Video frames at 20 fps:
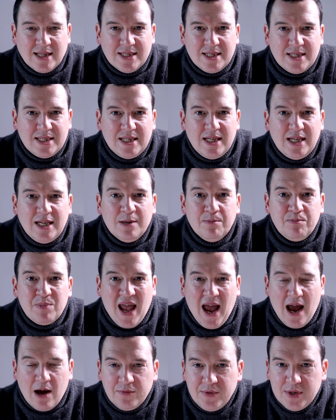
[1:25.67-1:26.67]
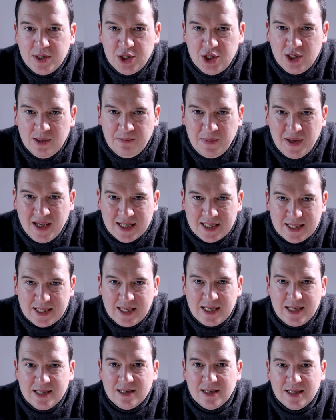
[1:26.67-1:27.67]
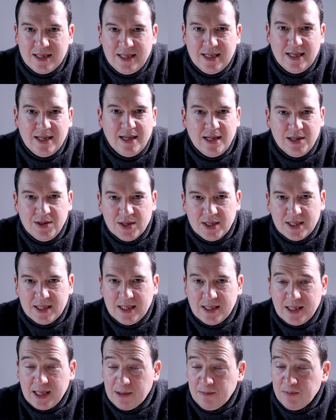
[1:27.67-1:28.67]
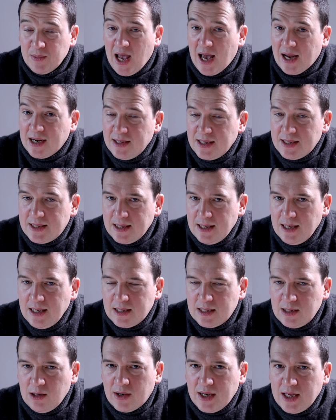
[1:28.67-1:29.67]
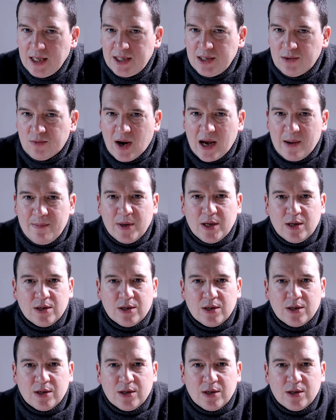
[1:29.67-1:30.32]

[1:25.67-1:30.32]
and see how the GPS signal did in the city. And in the city it's not easy, right?